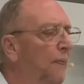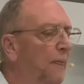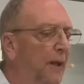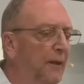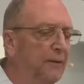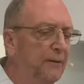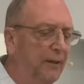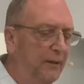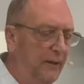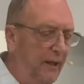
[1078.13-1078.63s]

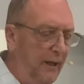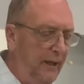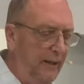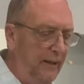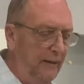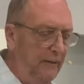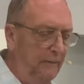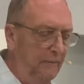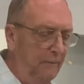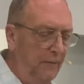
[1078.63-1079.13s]
and
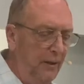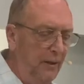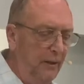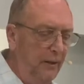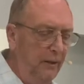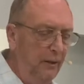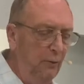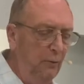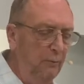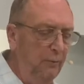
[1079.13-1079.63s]
today,
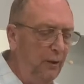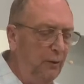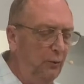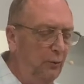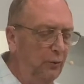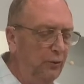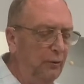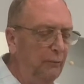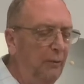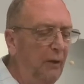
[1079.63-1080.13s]
he would be
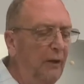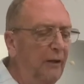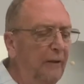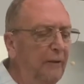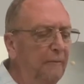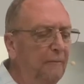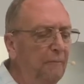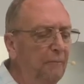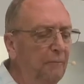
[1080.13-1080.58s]
crucified